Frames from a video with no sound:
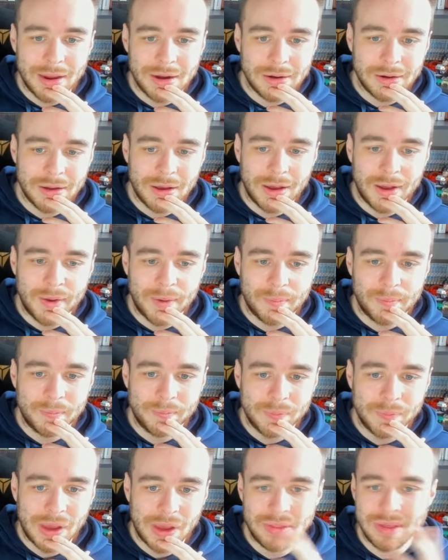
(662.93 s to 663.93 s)
And
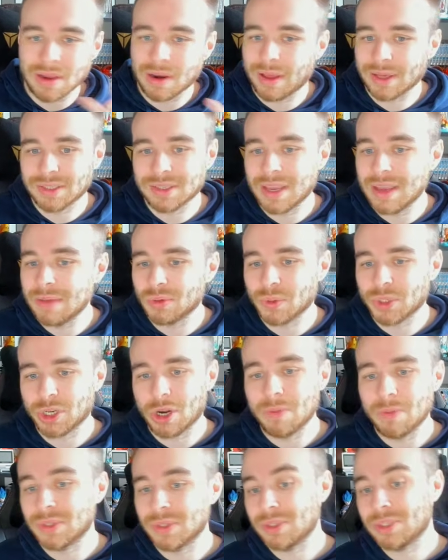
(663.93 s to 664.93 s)
I think, like I say, Ipswich at
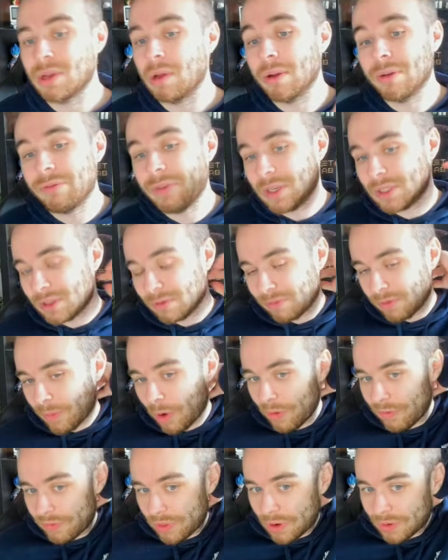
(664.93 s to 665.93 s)
home is a solid fixture for
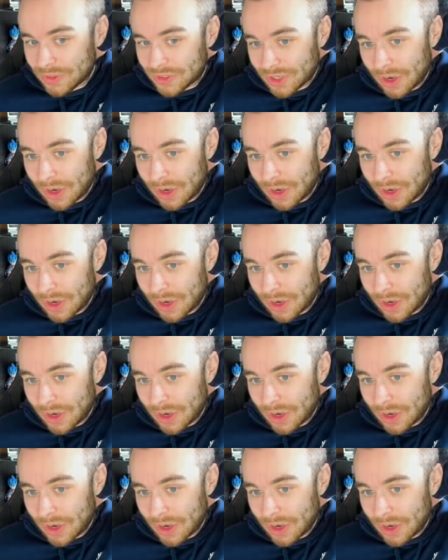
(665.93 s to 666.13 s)
both of those.